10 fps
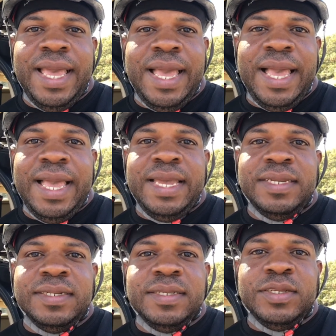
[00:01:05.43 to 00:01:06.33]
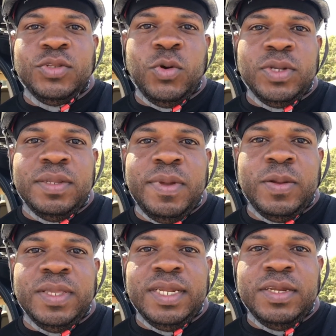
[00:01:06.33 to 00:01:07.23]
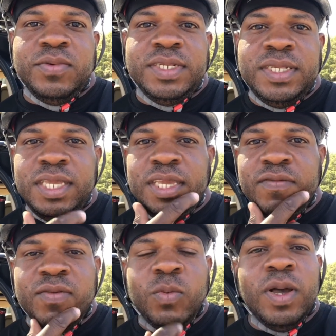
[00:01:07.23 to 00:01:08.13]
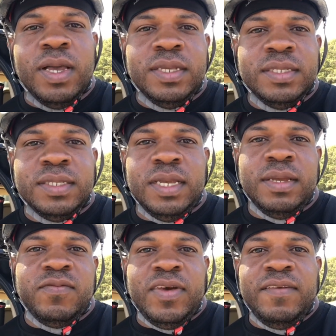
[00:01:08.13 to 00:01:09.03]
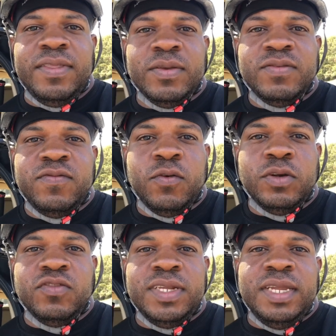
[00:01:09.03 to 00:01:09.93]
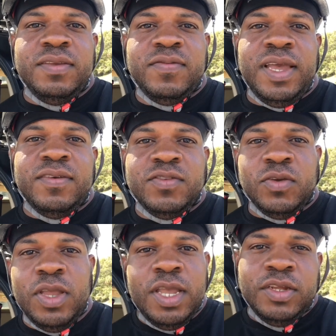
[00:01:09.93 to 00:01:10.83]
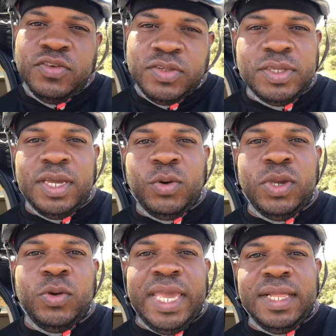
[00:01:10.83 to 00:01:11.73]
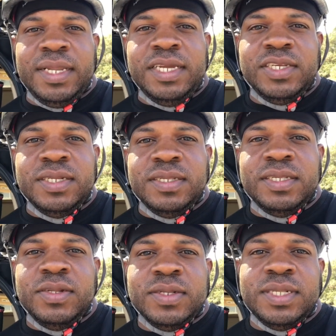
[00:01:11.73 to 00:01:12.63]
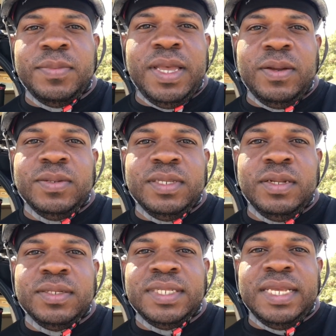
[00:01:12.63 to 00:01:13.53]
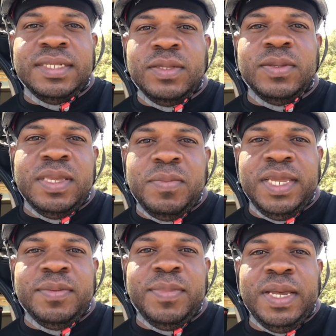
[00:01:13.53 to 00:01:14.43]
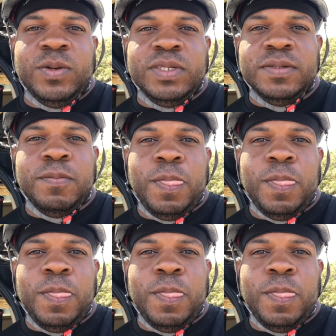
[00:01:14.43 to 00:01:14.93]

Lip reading: and the total amount that they received was $5,485. So just quick calculations, it looks as though they made about 9